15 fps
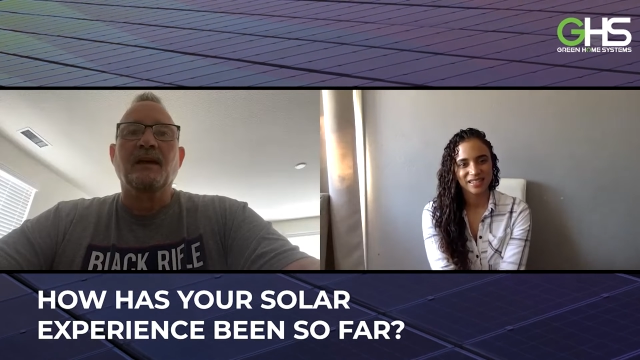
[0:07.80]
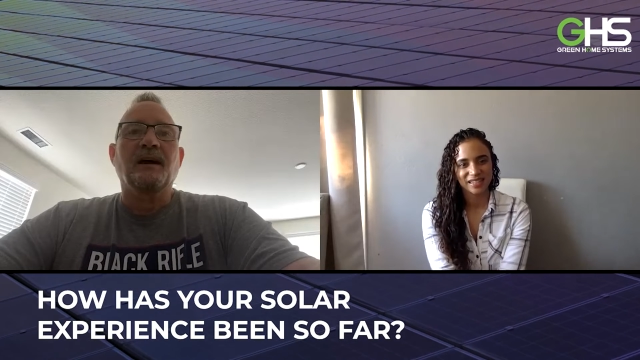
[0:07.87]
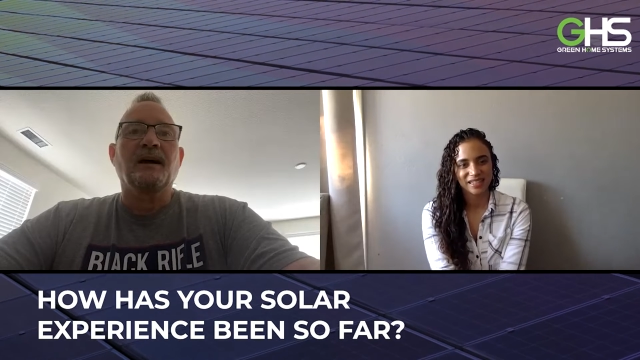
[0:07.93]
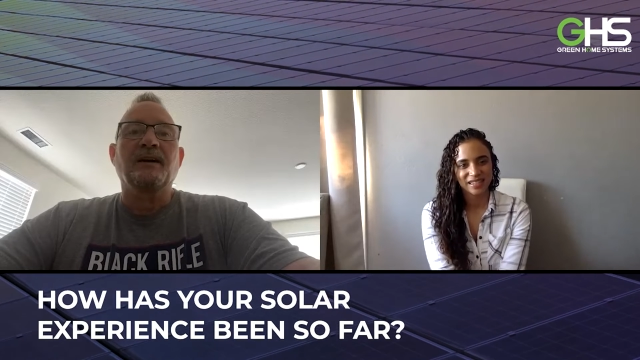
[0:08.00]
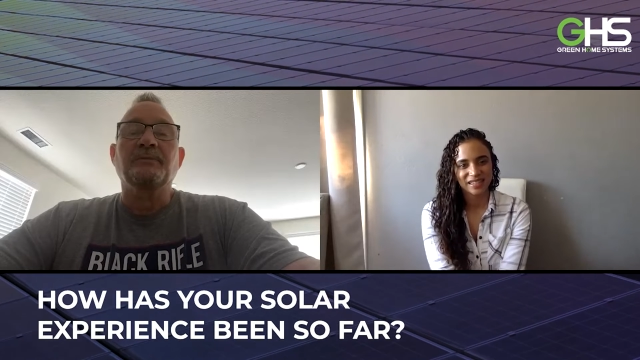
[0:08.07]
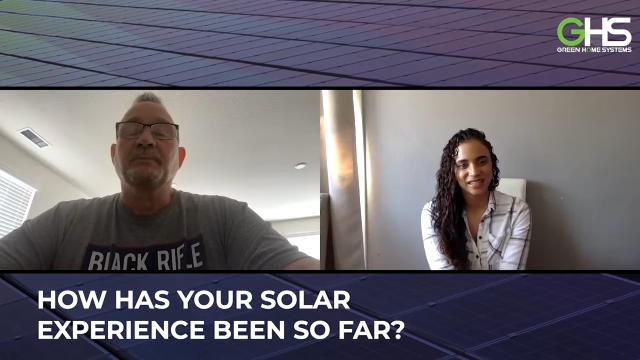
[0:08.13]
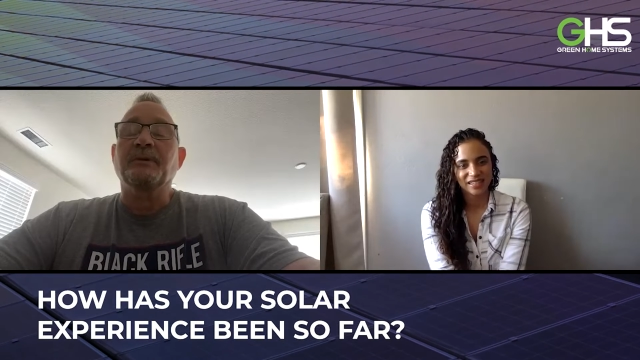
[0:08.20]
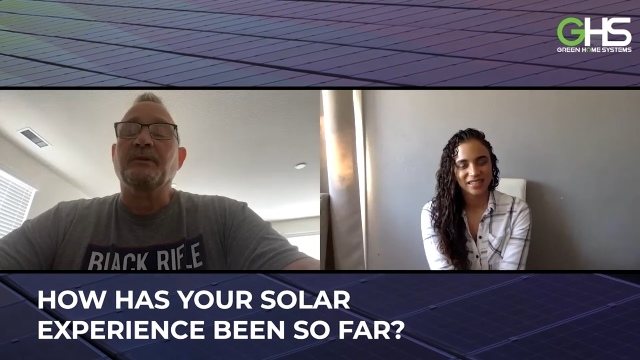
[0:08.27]
Speaker 1: Uh,
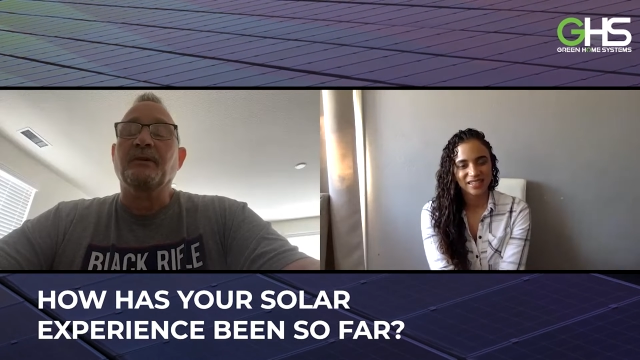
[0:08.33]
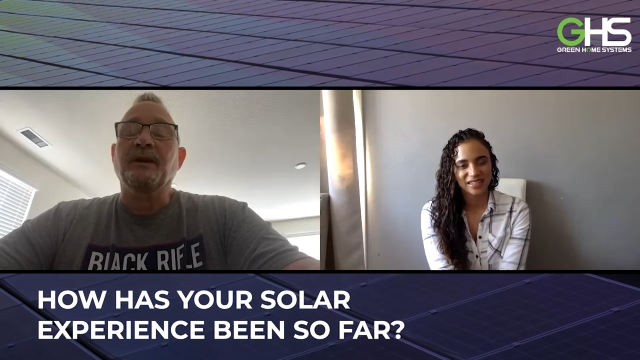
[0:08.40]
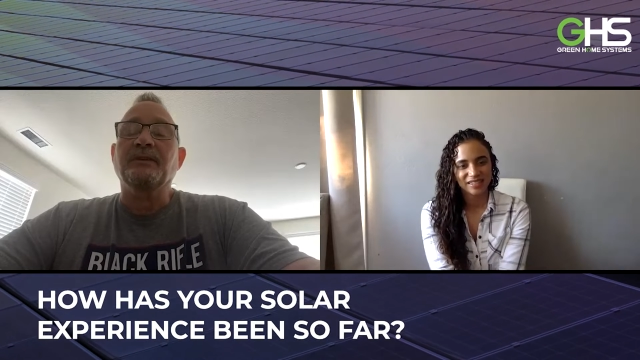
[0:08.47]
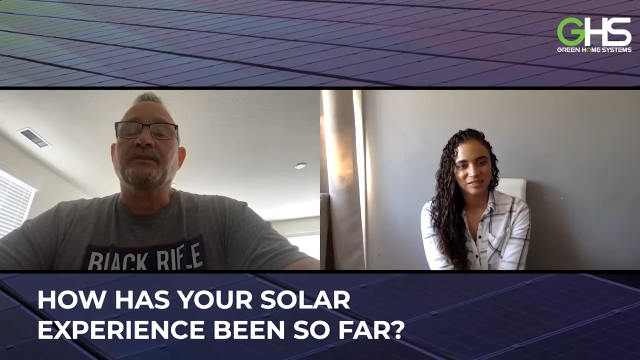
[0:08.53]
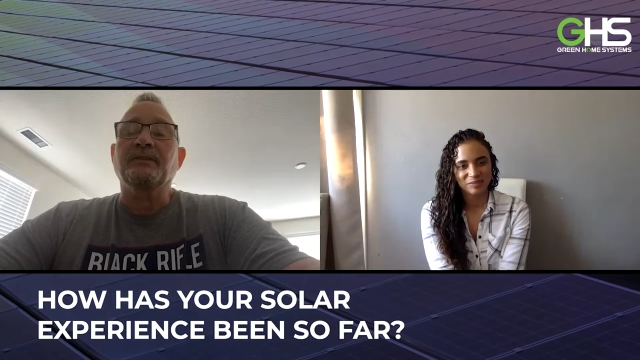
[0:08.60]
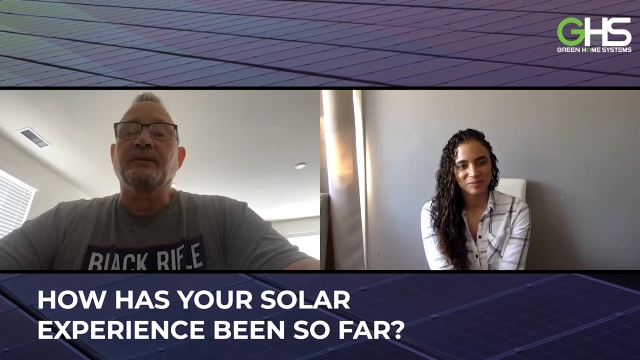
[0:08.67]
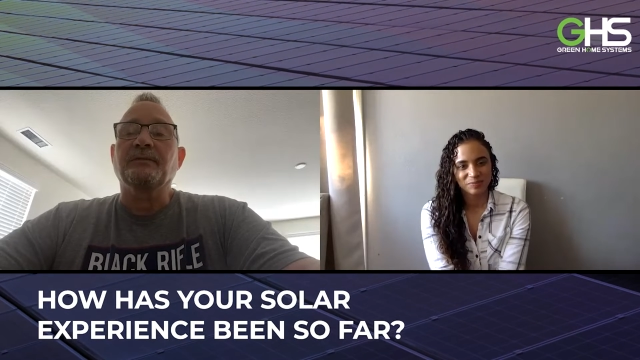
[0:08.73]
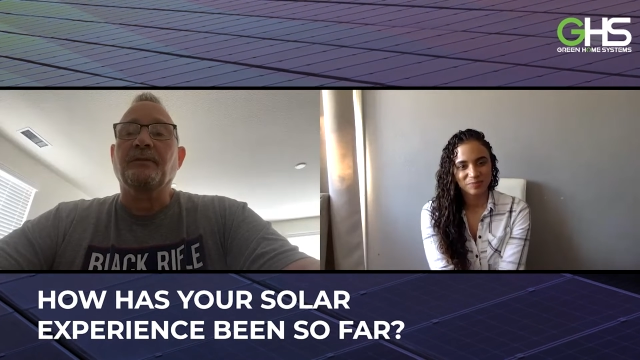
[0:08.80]
it's been great
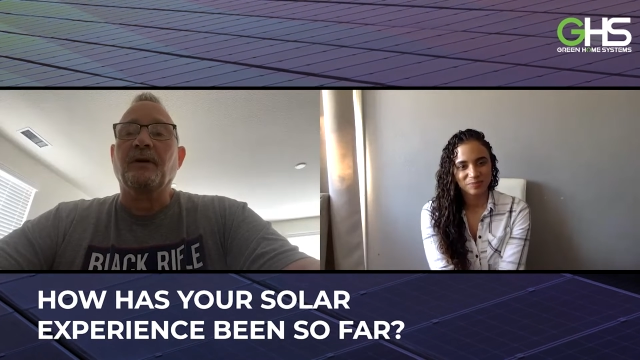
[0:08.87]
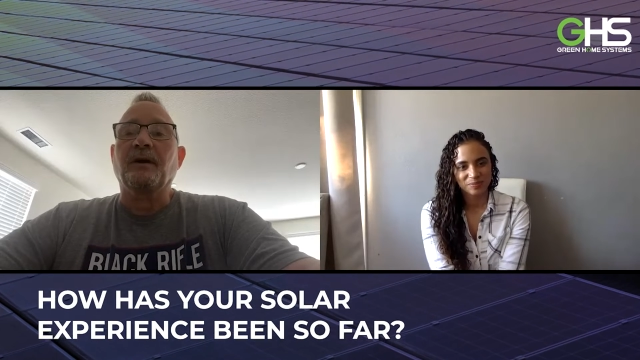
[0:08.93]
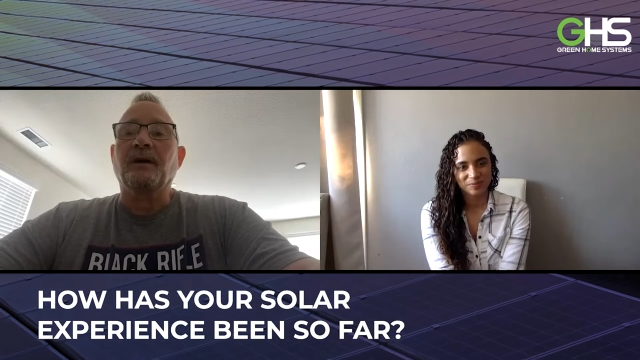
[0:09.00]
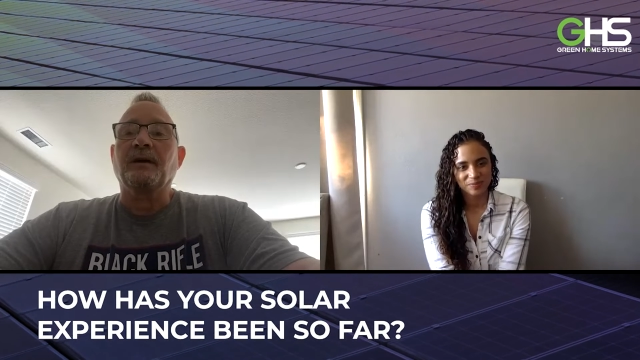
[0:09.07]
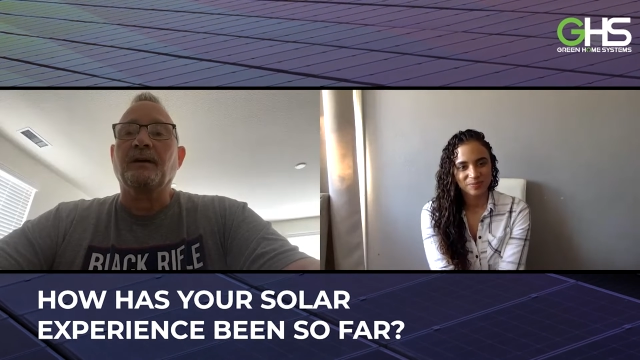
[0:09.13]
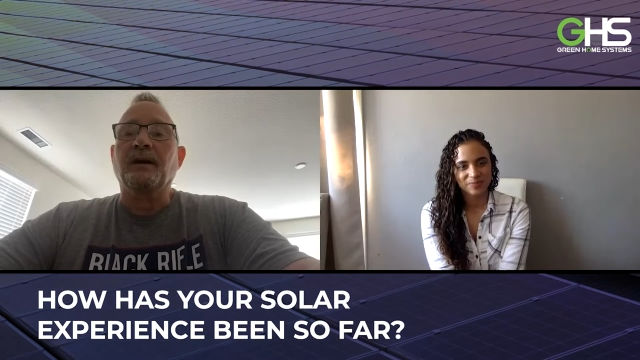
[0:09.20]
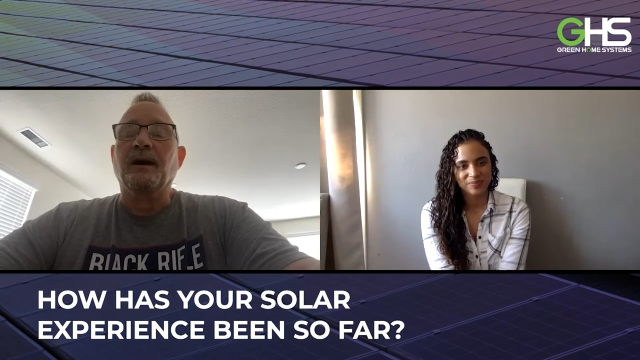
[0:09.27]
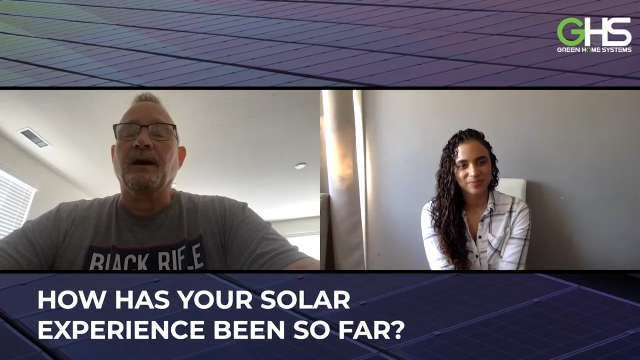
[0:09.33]
so
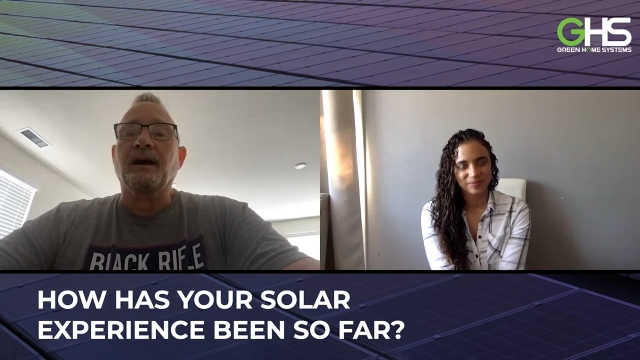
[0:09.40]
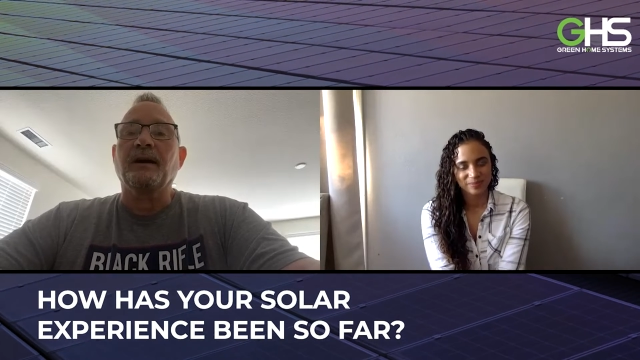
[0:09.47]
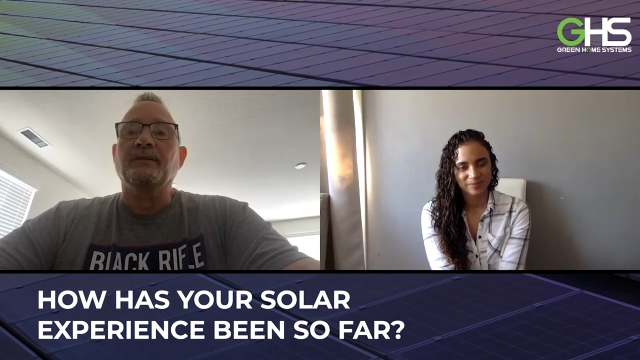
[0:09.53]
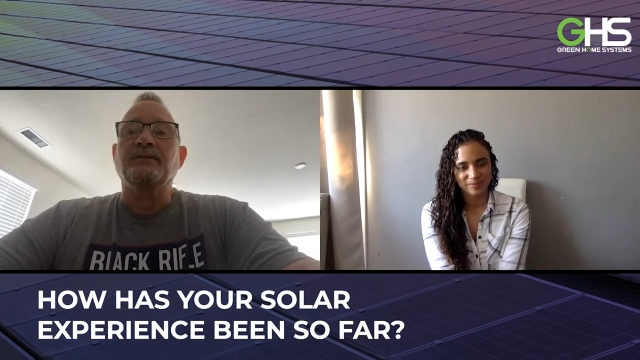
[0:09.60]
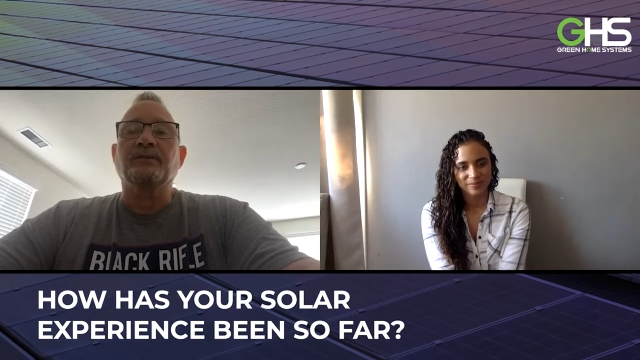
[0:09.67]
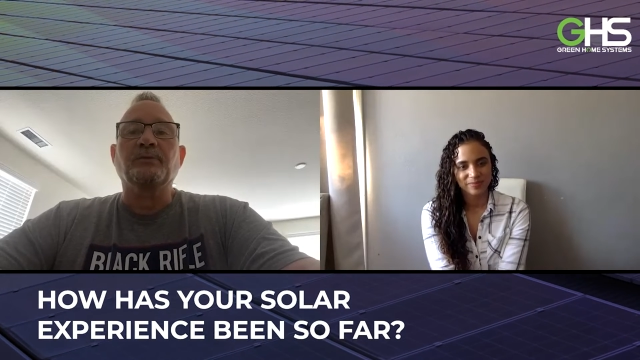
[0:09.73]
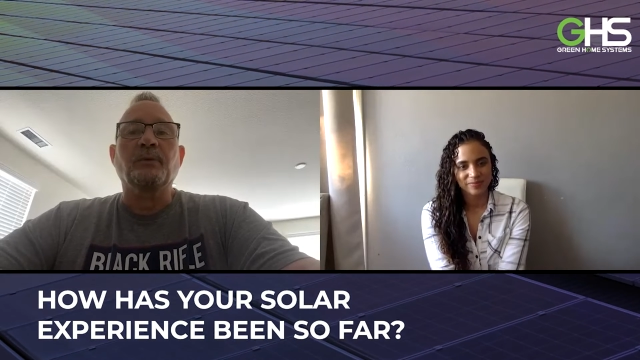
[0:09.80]
far. Uh, just